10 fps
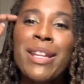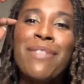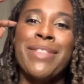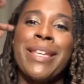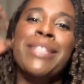
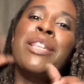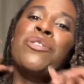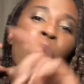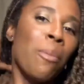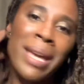of these,
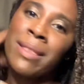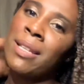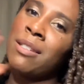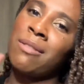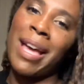don't make
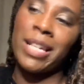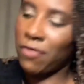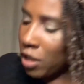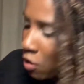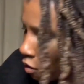this your last
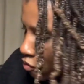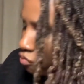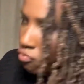video.